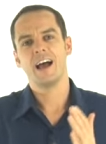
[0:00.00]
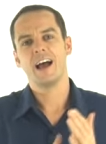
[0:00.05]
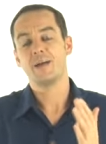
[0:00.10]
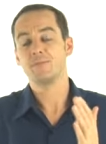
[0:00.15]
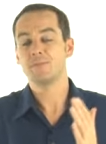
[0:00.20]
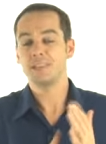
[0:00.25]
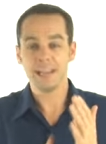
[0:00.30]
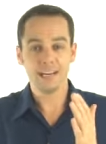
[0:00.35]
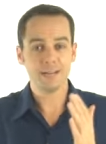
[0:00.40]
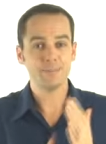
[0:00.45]

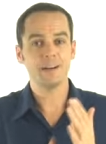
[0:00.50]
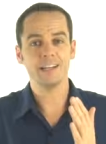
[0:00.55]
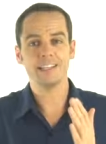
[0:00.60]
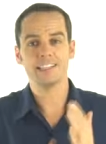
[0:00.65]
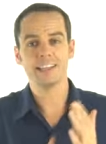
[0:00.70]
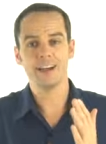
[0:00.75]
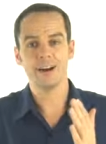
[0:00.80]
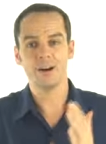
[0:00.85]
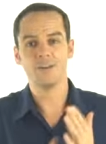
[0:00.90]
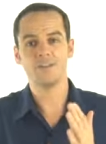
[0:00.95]
I'm telling
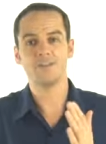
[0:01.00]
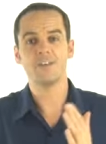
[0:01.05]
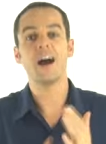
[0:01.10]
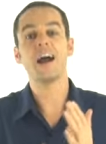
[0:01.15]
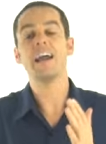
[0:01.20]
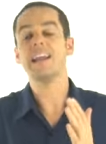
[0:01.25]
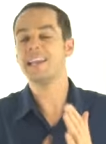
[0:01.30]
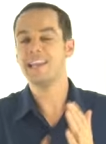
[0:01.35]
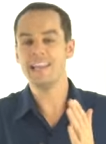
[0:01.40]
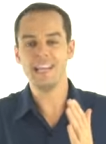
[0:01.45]
myself
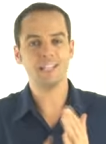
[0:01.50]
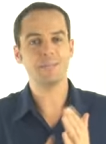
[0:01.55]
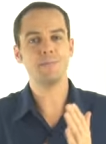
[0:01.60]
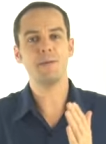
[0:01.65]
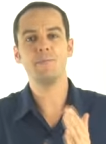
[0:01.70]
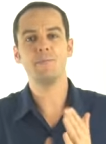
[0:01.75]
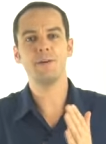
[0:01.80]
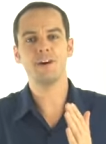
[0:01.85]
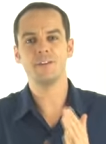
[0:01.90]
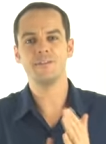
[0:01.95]
I need to
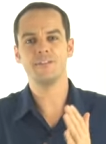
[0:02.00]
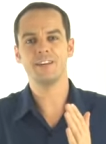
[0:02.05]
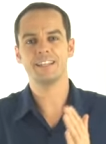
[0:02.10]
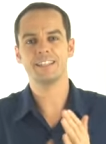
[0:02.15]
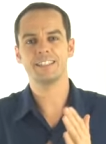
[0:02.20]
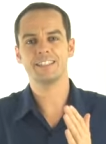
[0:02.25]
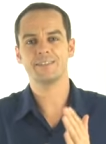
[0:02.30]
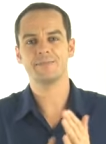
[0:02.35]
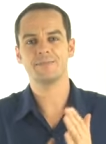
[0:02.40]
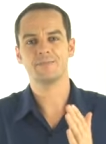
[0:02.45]
be
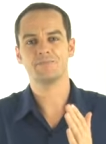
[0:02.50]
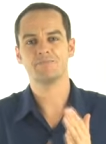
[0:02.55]
perfect,